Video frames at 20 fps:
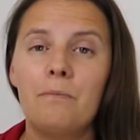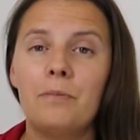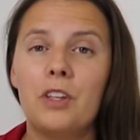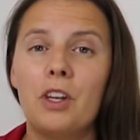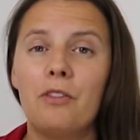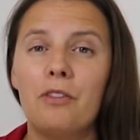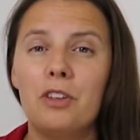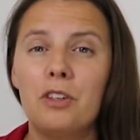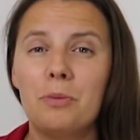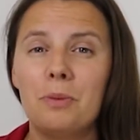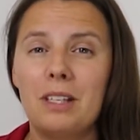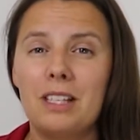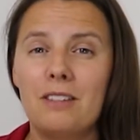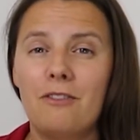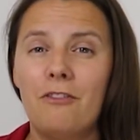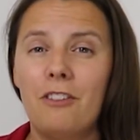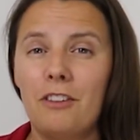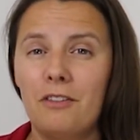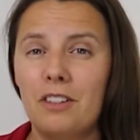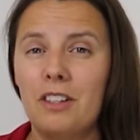So if you spend
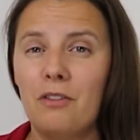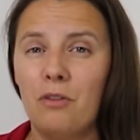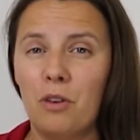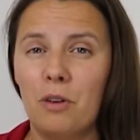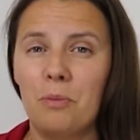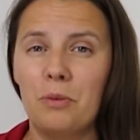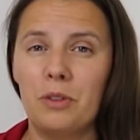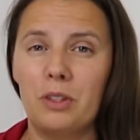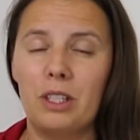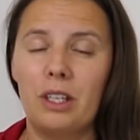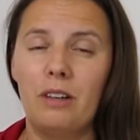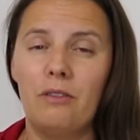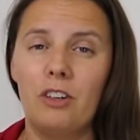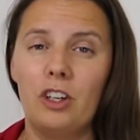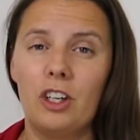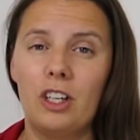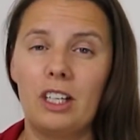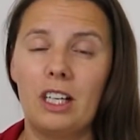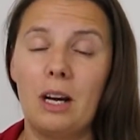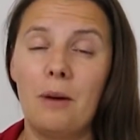54% of
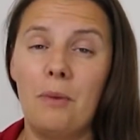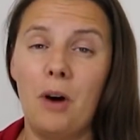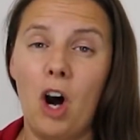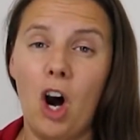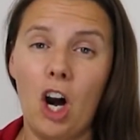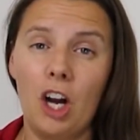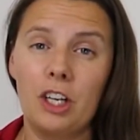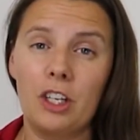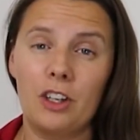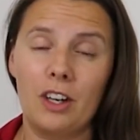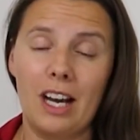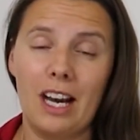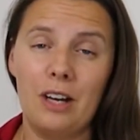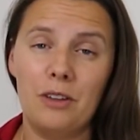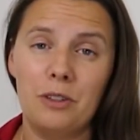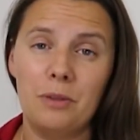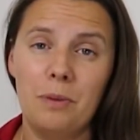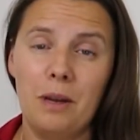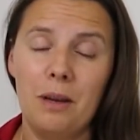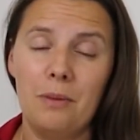your income on your
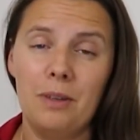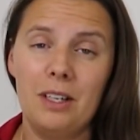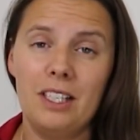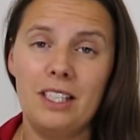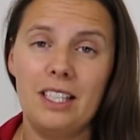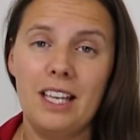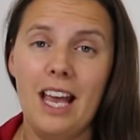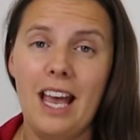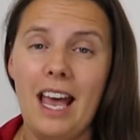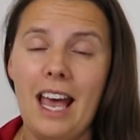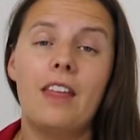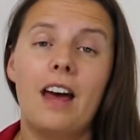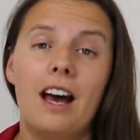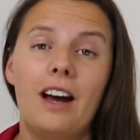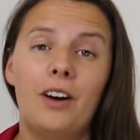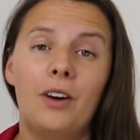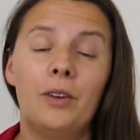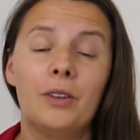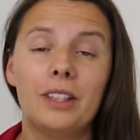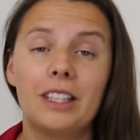house payment,
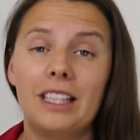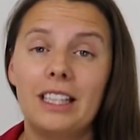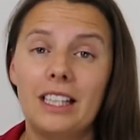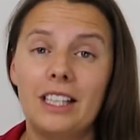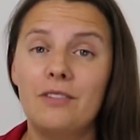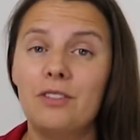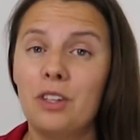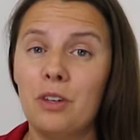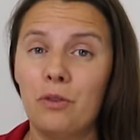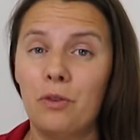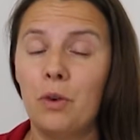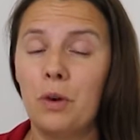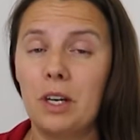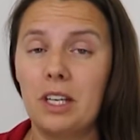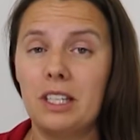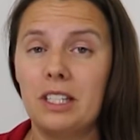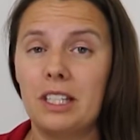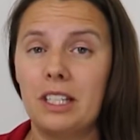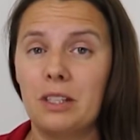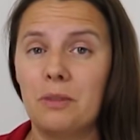that only leaves you
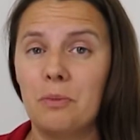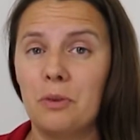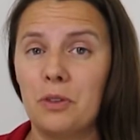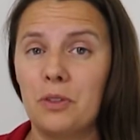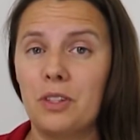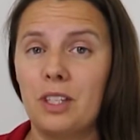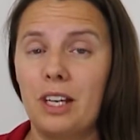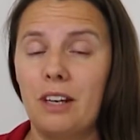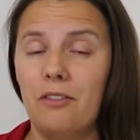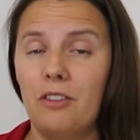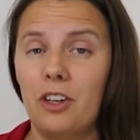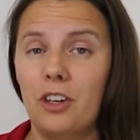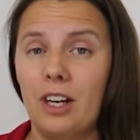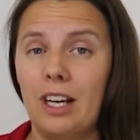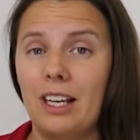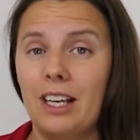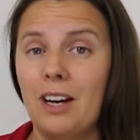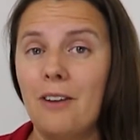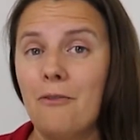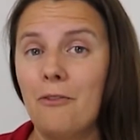46% of your
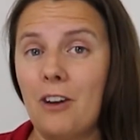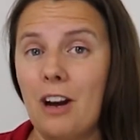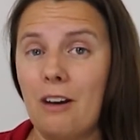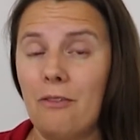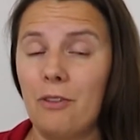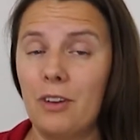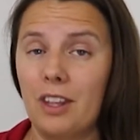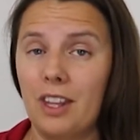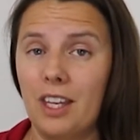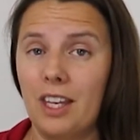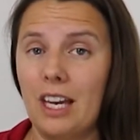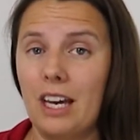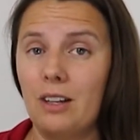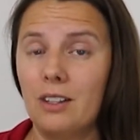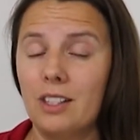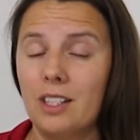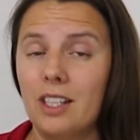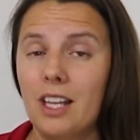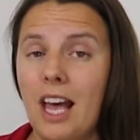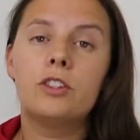income for everything
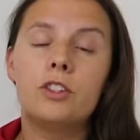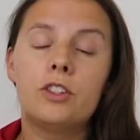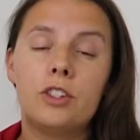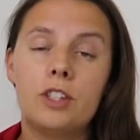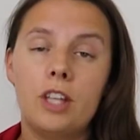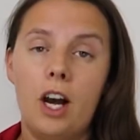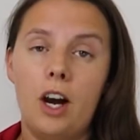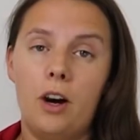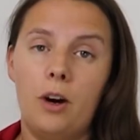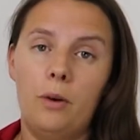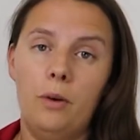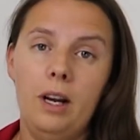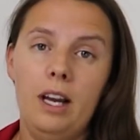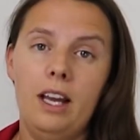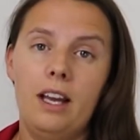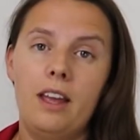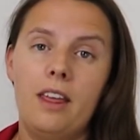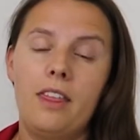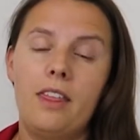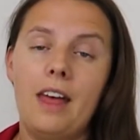else. So
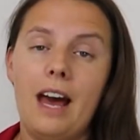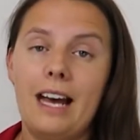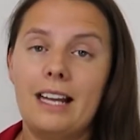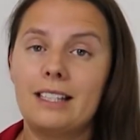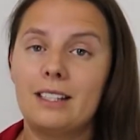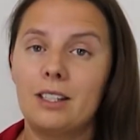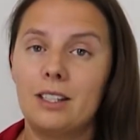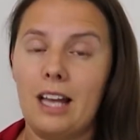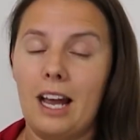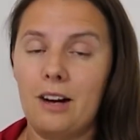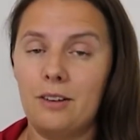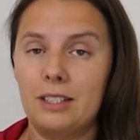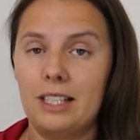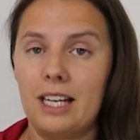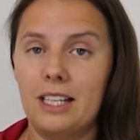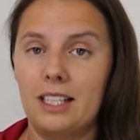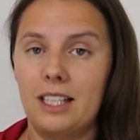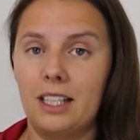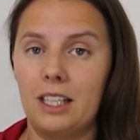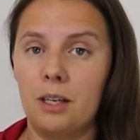that's how
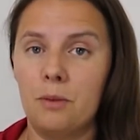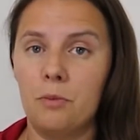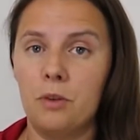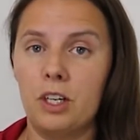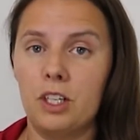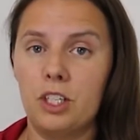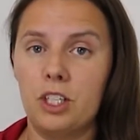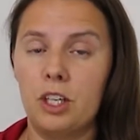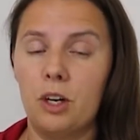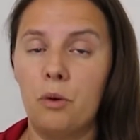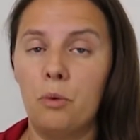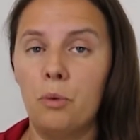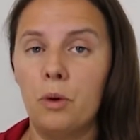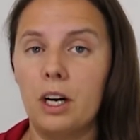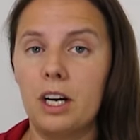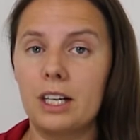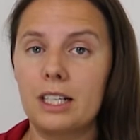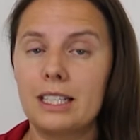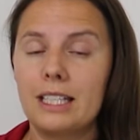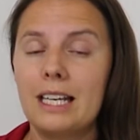debt to income ratio
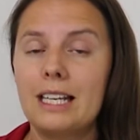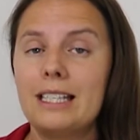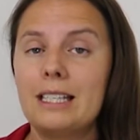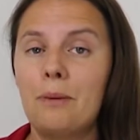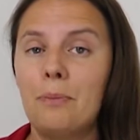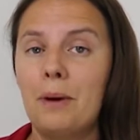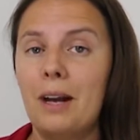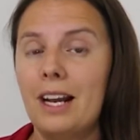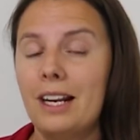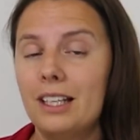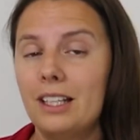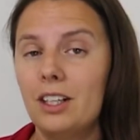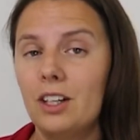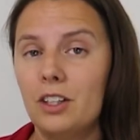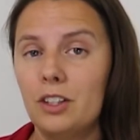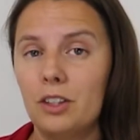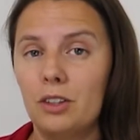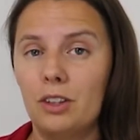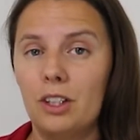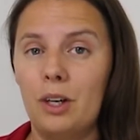works. Depending
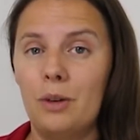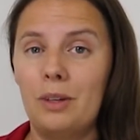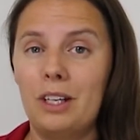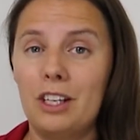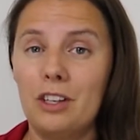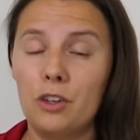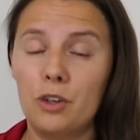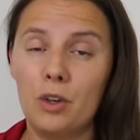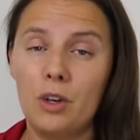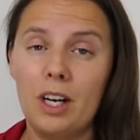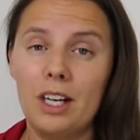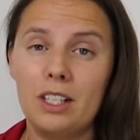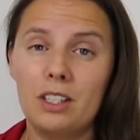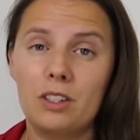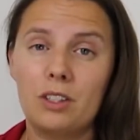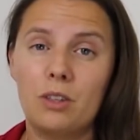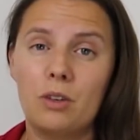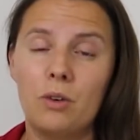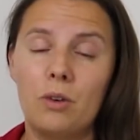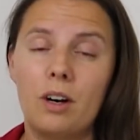on your loan and your credit
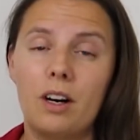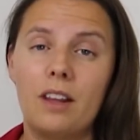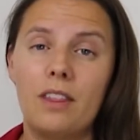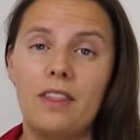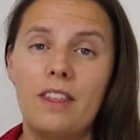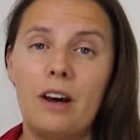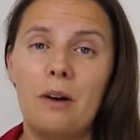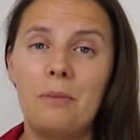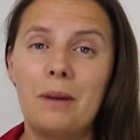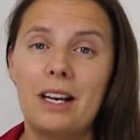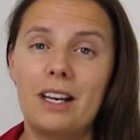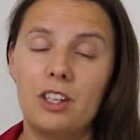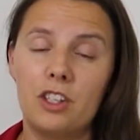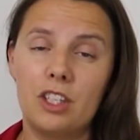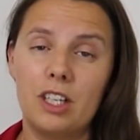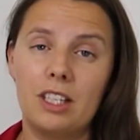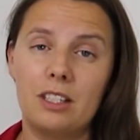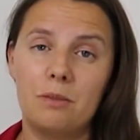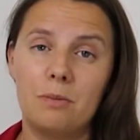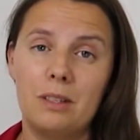score, they'll make
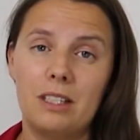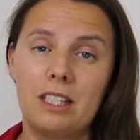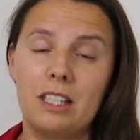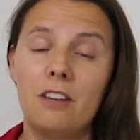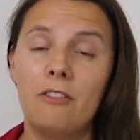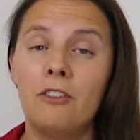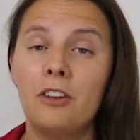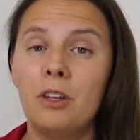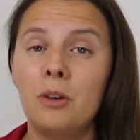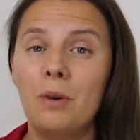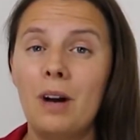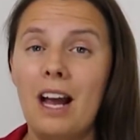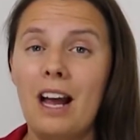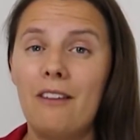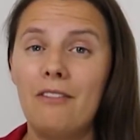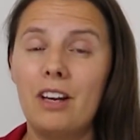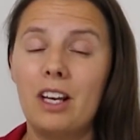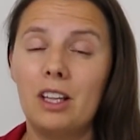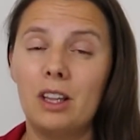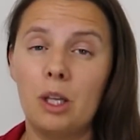adjustments. If you
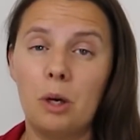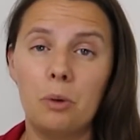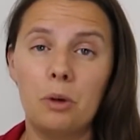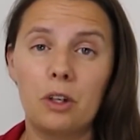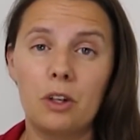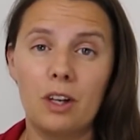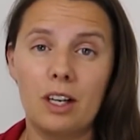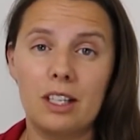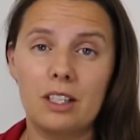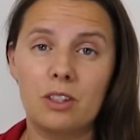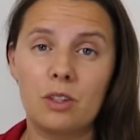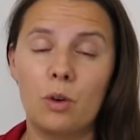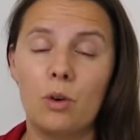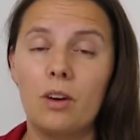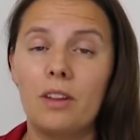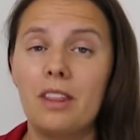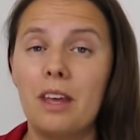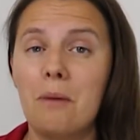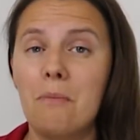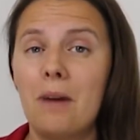have a lower credit
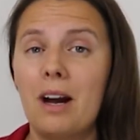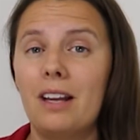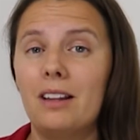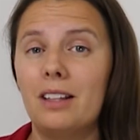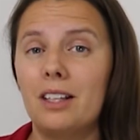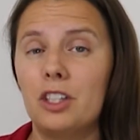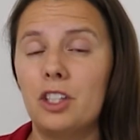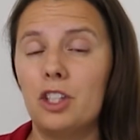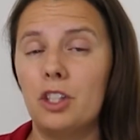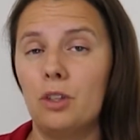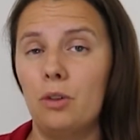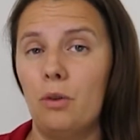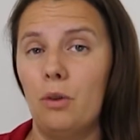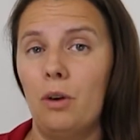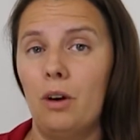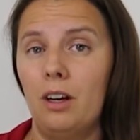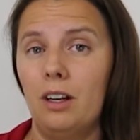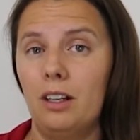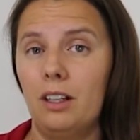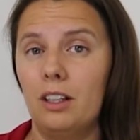score, they might let you
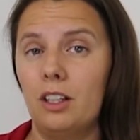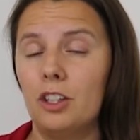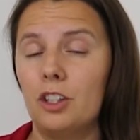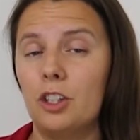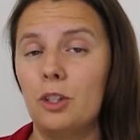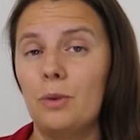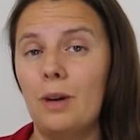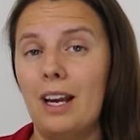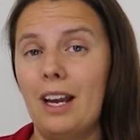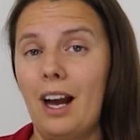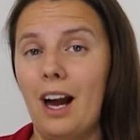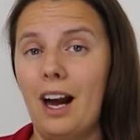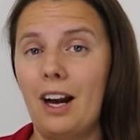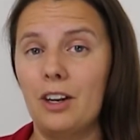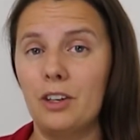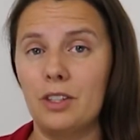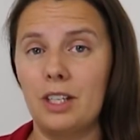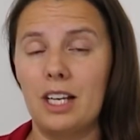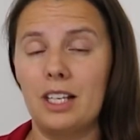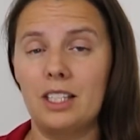do a
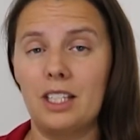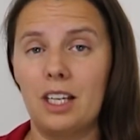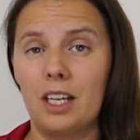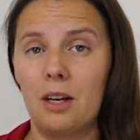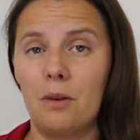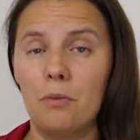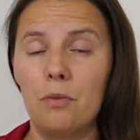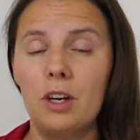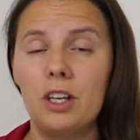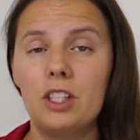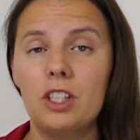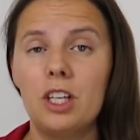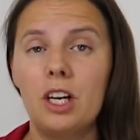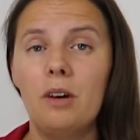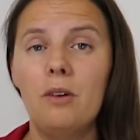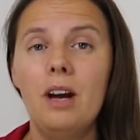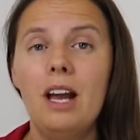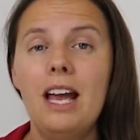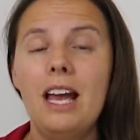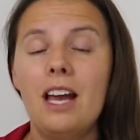higher debt to income
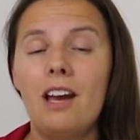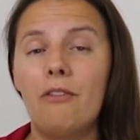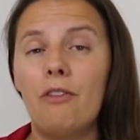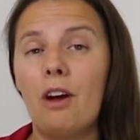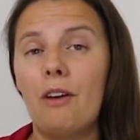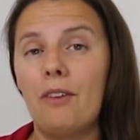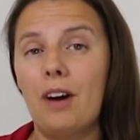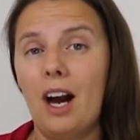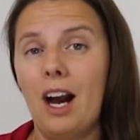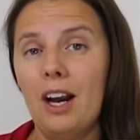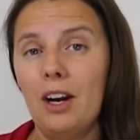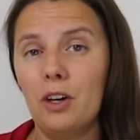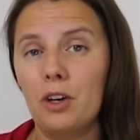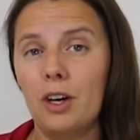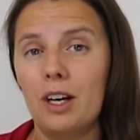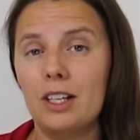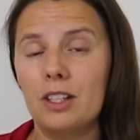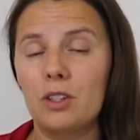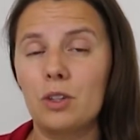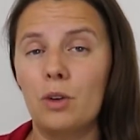ratio. If you have a higher
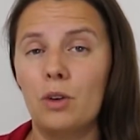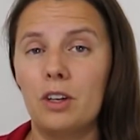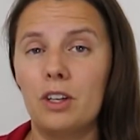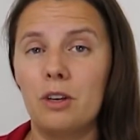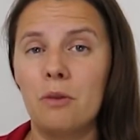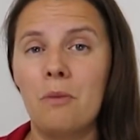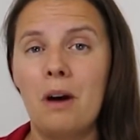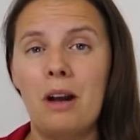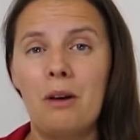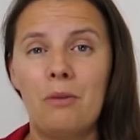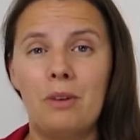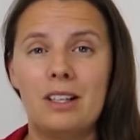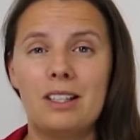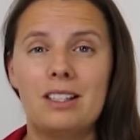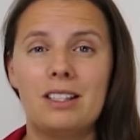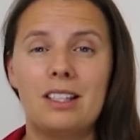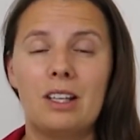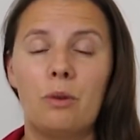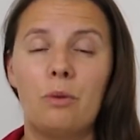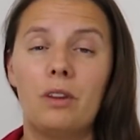credit score, you might want
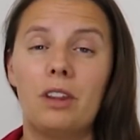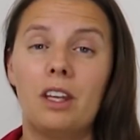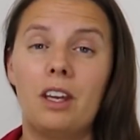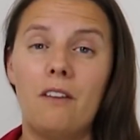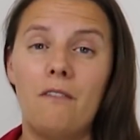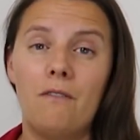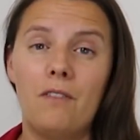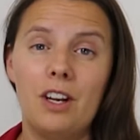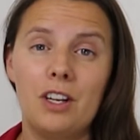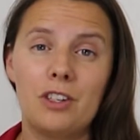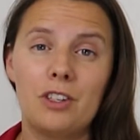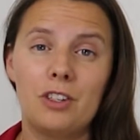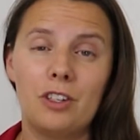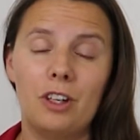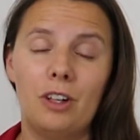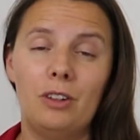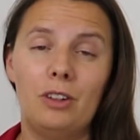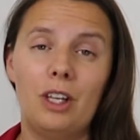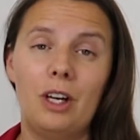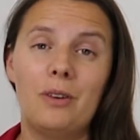to stick with
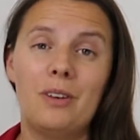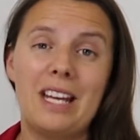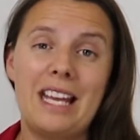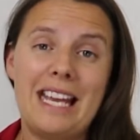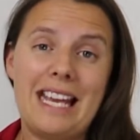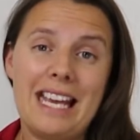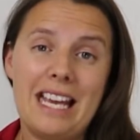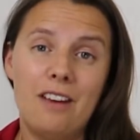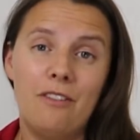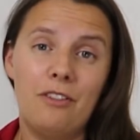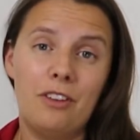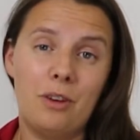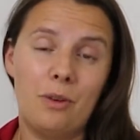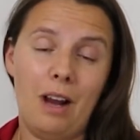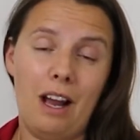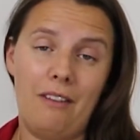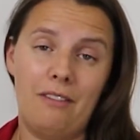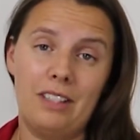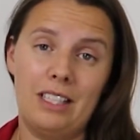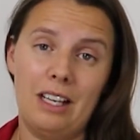conventional loan if you
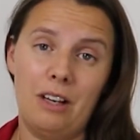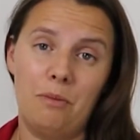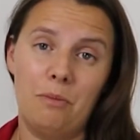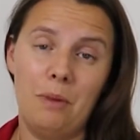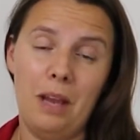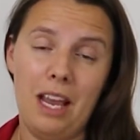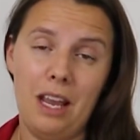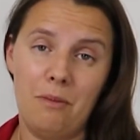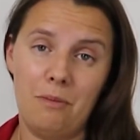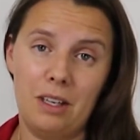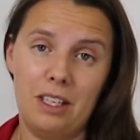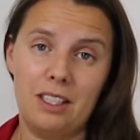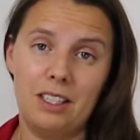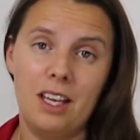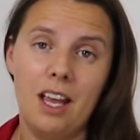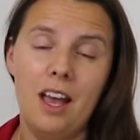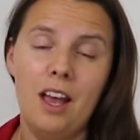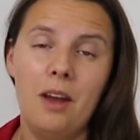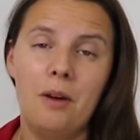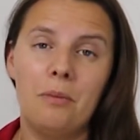have a down payment
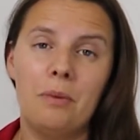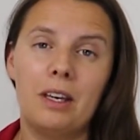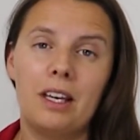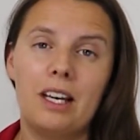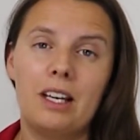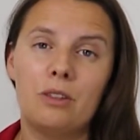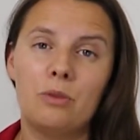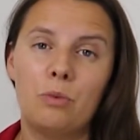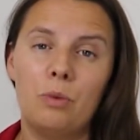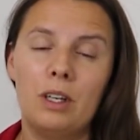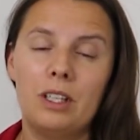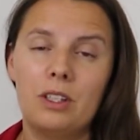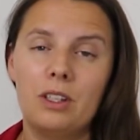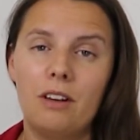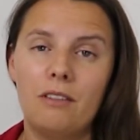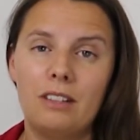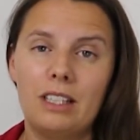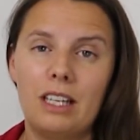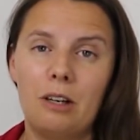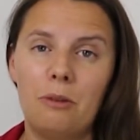because once
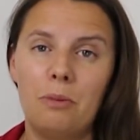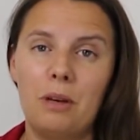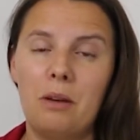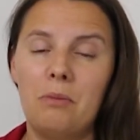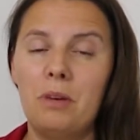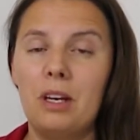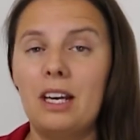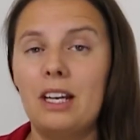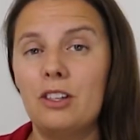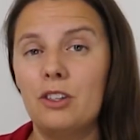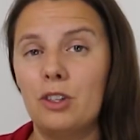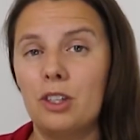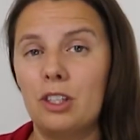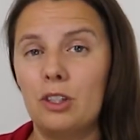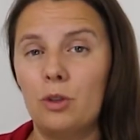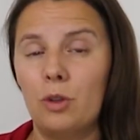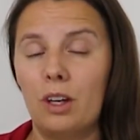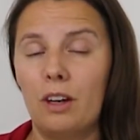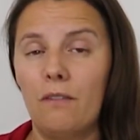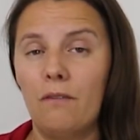you have a down payment and you
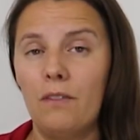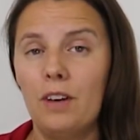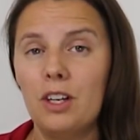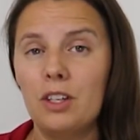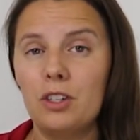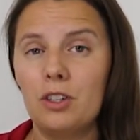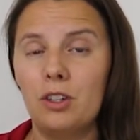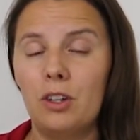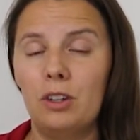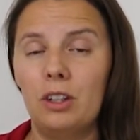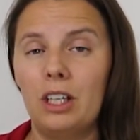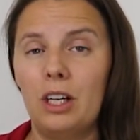can do a conventional